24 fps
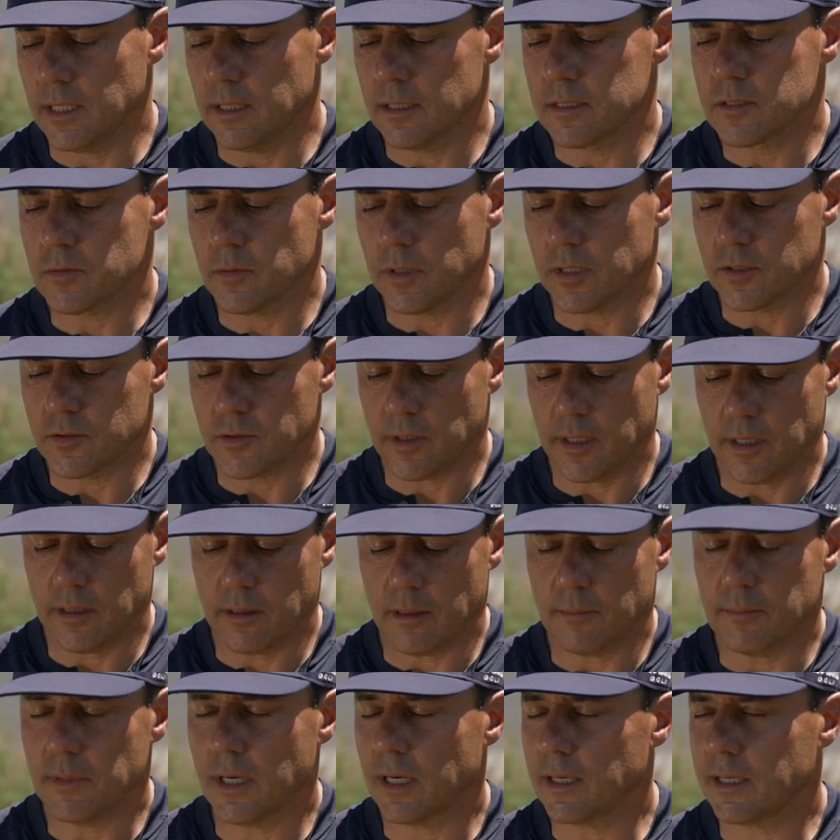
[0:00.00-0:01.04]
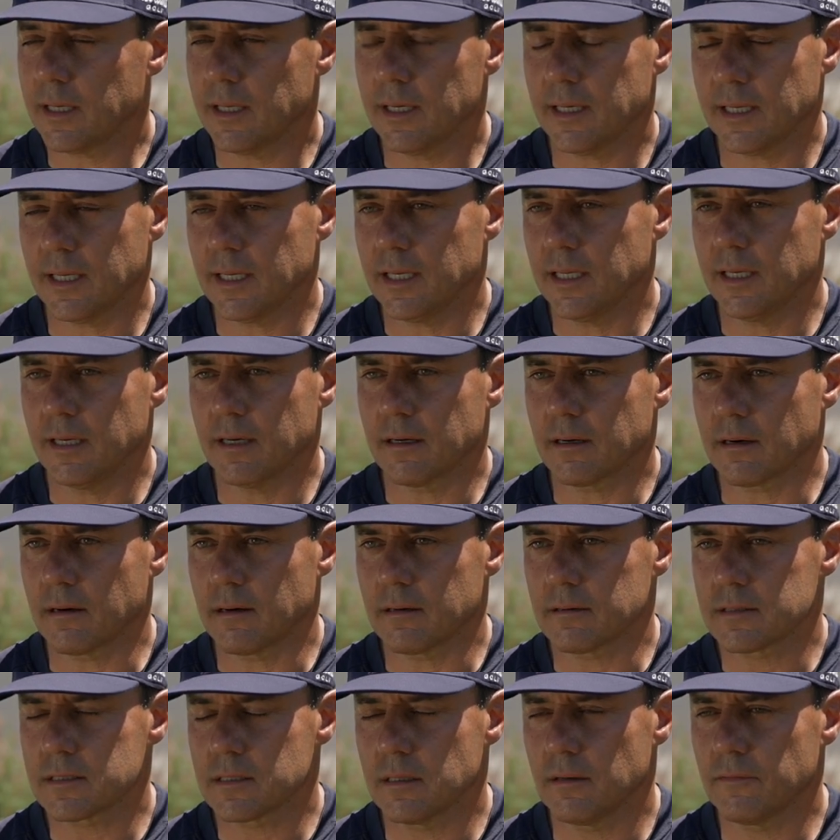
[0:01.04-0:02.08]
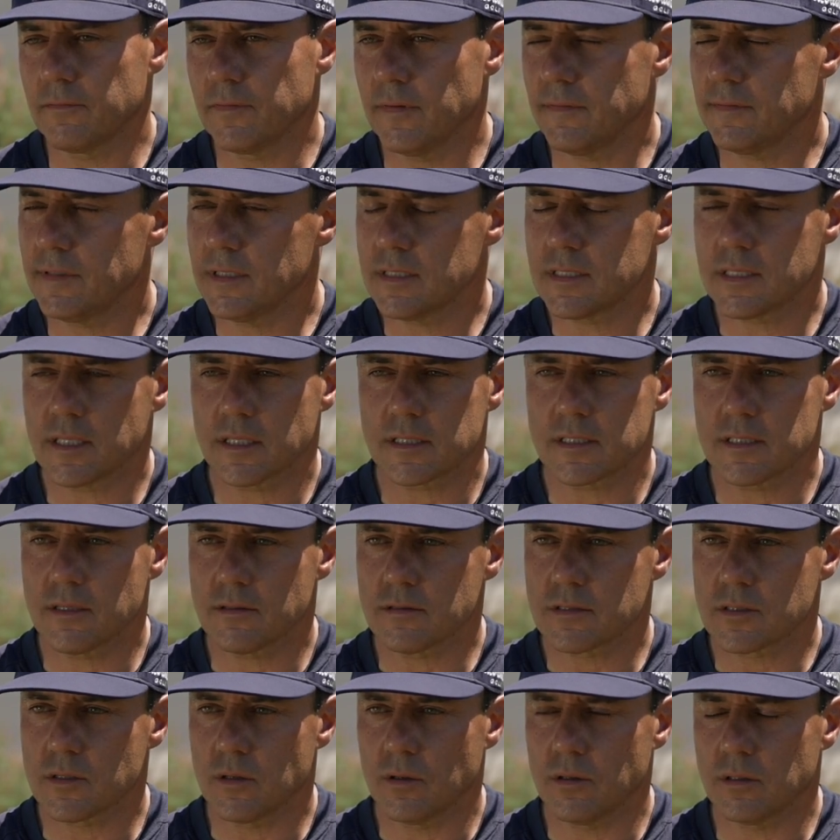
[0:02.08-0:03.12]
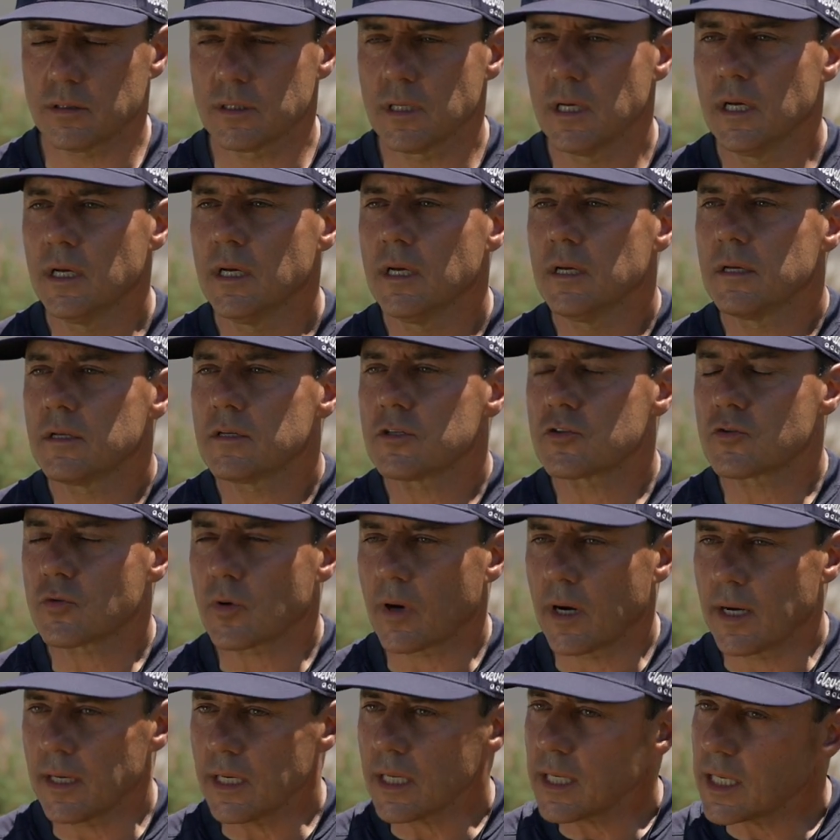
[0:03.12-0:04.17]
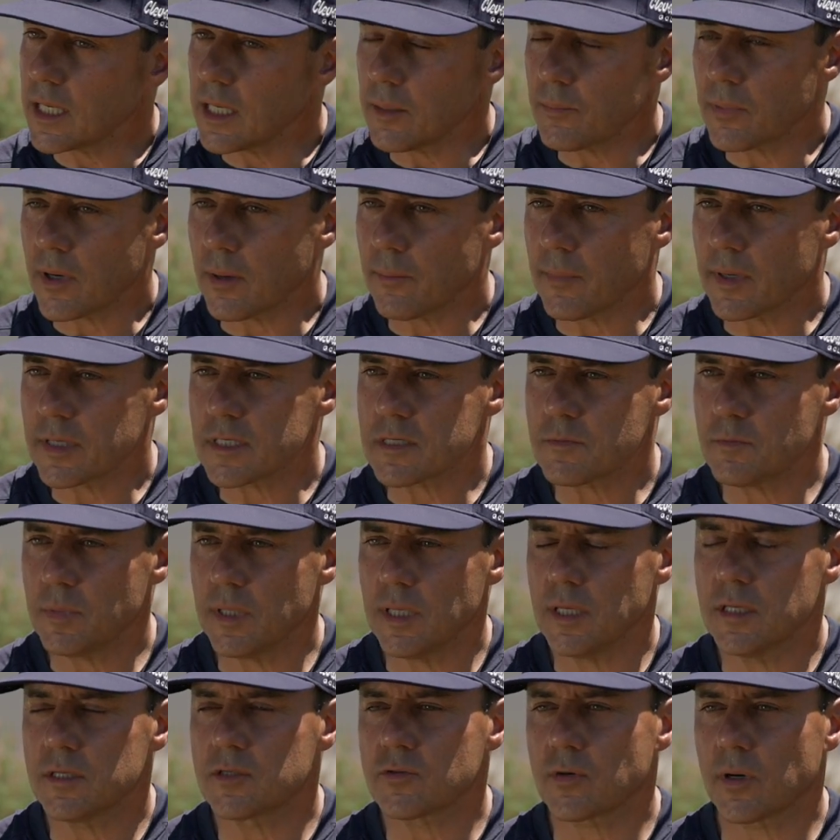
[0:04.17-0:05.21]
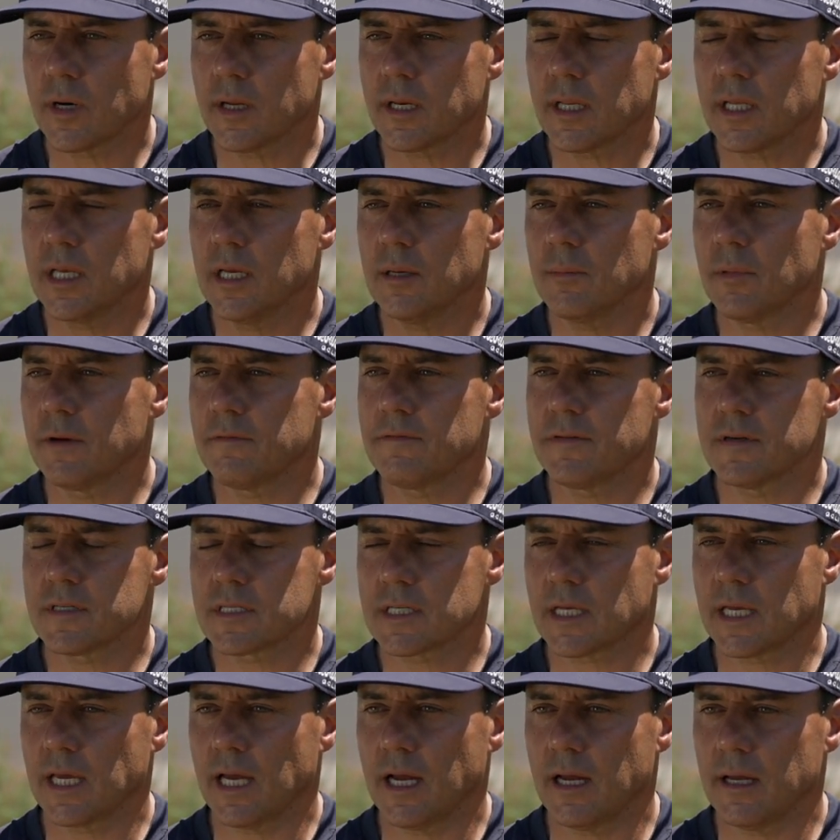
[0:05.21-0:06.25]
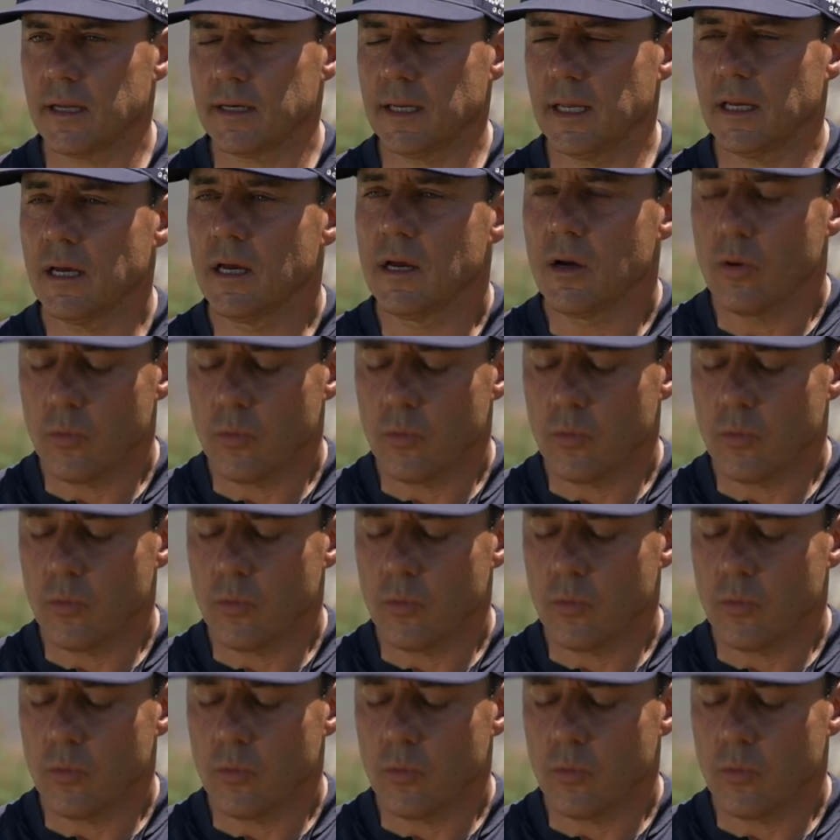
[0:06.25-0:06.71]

the swing trainer, I'm not getting any younger. So 56 years old, trying to keep up my speed, trying to keep my physicality.